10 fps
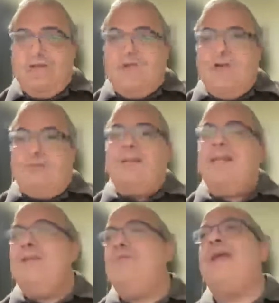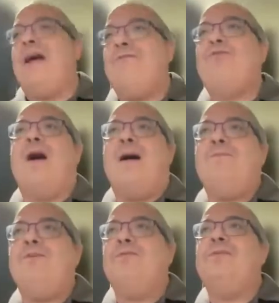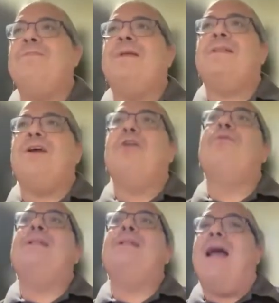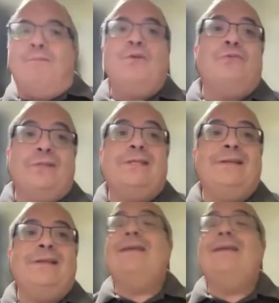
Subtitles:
Normally you would have to upload it, but I already uploaded